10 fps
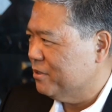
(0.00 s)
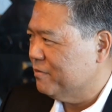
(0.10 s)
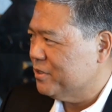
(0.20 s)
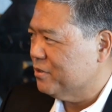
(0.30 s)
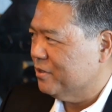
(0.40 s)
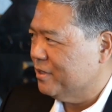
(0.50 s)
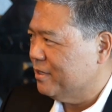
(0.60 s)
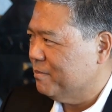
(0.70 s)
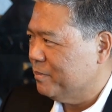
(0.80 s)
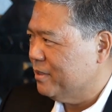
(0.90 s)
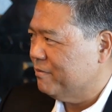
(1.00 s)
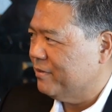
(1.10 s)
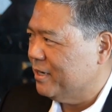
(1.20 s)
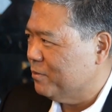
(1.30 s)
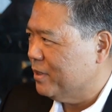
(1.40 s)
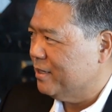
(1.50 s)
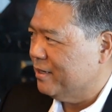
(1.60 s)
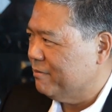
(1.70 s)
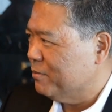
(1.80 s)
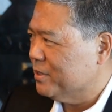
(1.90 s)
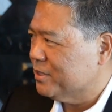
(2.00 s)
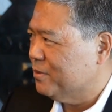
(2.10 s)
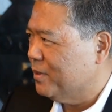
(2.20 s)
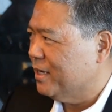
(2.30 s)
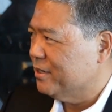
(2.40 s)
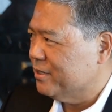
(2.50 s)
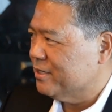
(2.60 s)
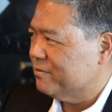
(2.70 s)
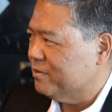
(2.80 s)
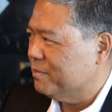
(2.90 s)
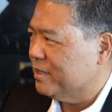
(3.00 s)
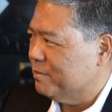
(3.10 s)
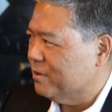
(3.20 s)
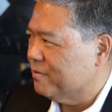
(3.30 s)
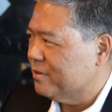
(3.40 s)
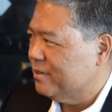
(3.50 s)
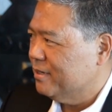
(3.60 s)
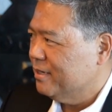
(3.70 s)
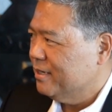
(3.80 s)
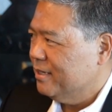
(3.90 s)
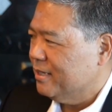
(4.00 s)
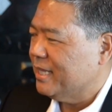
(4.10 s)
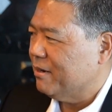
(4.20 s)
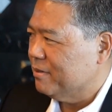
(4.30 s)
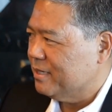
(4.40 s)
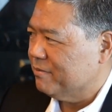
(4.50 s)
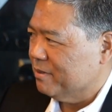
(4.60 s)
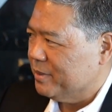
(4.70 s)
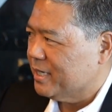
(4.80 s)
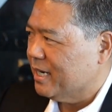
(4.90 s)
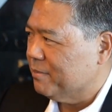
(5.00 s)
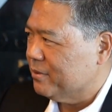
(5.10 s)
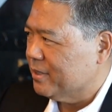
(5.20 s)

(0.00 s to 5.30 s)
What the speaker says: individual and you find one every once in a while and you're just flipping them over, then that would definitely be a capital